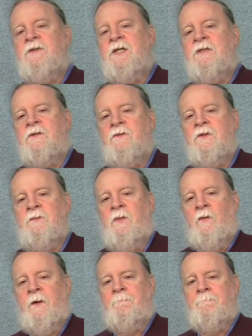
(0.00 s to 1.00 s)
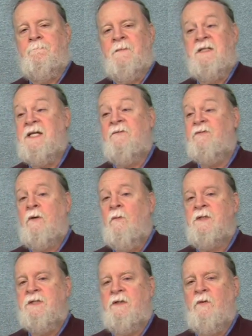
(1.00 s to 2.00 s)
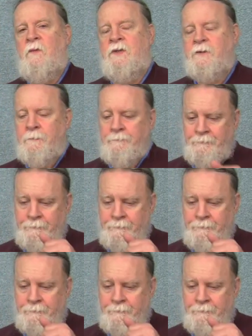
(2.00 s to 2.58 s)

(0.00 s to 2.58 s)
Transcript: Jesus was born. Definitely wasn't the winter.